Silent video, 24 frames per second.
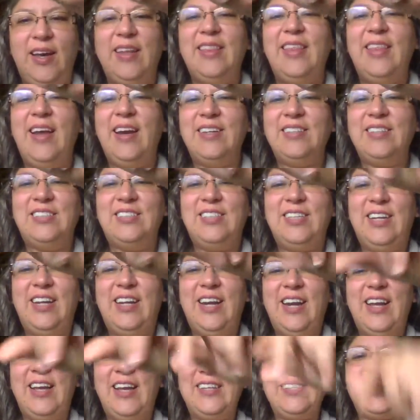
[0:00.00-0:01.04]
There
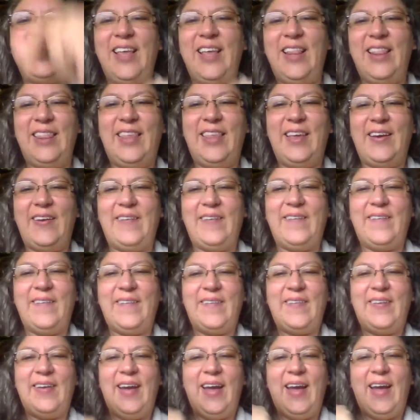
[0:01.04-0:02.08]
she is.
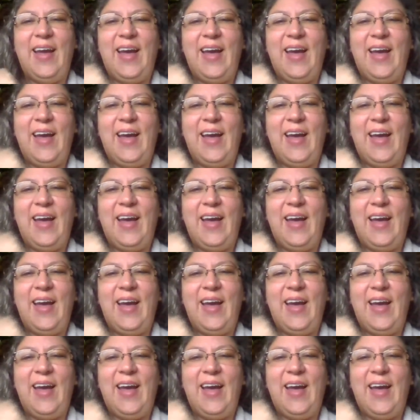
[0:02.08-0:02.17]
Hello.